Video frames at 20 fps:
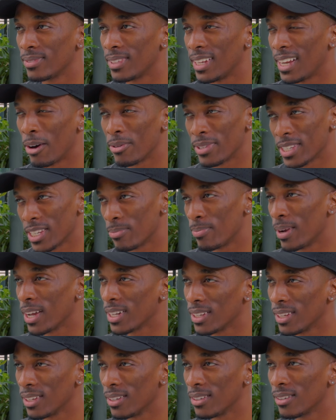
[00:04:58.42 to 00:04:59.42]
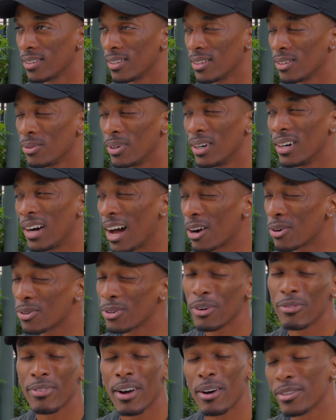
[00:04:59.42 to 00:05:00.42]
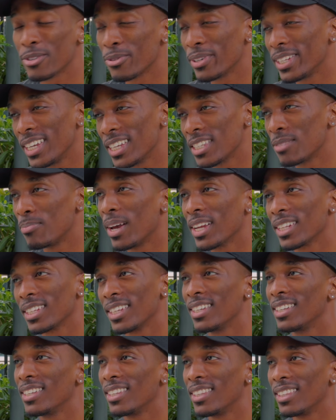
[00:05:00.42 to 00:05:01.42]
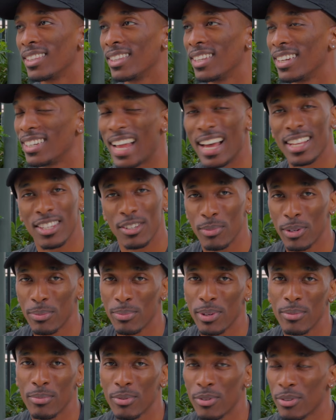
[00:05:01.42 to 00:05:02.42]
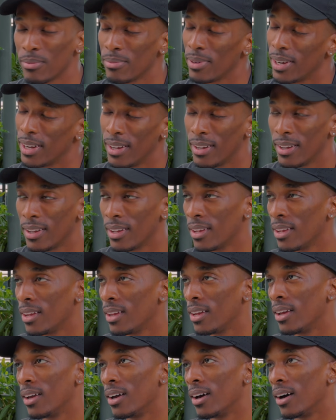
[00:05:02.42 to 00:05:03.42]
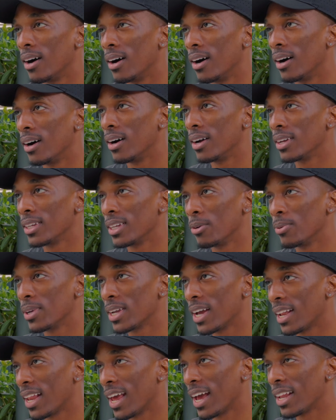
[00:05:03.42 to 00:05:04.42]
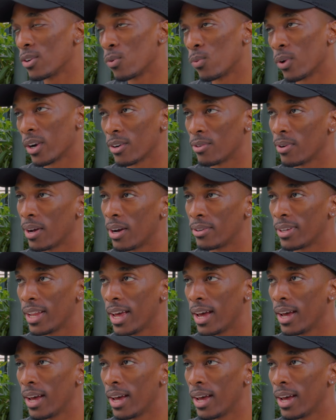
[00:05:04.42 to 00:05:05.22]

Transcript: than I was expecting. well, I don't know if I was really expecting there not to be people, but yeah, we kind of had to work around